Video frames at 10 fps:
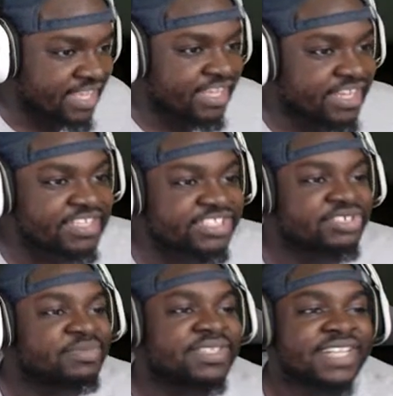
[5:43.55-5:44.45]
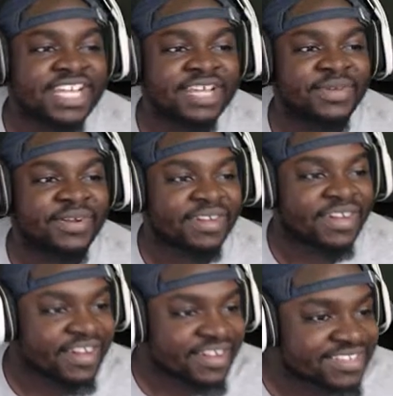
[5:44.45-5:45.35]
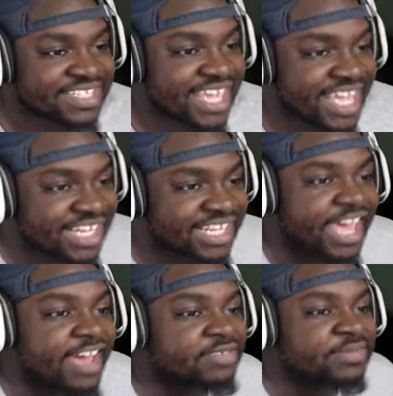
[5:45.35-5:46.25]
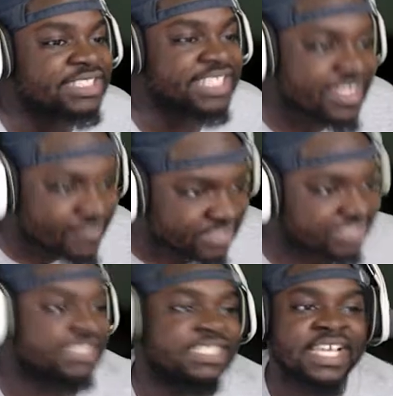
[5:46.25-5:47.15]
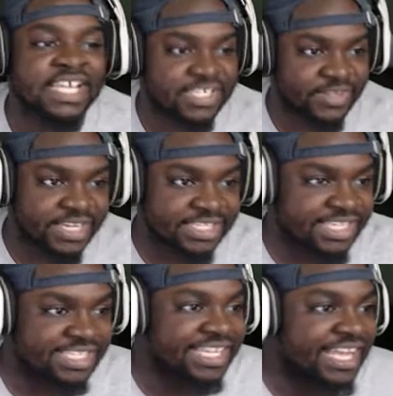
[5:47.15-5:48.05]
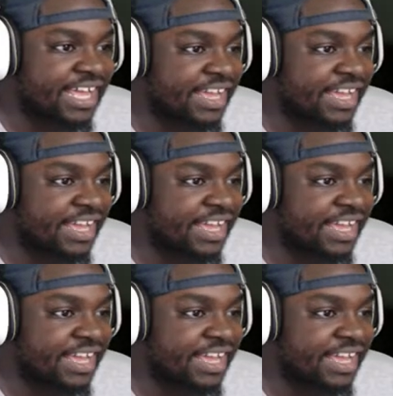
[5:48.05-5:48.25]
Customer name on contact Adam Stevenson. So I guess that's the guy.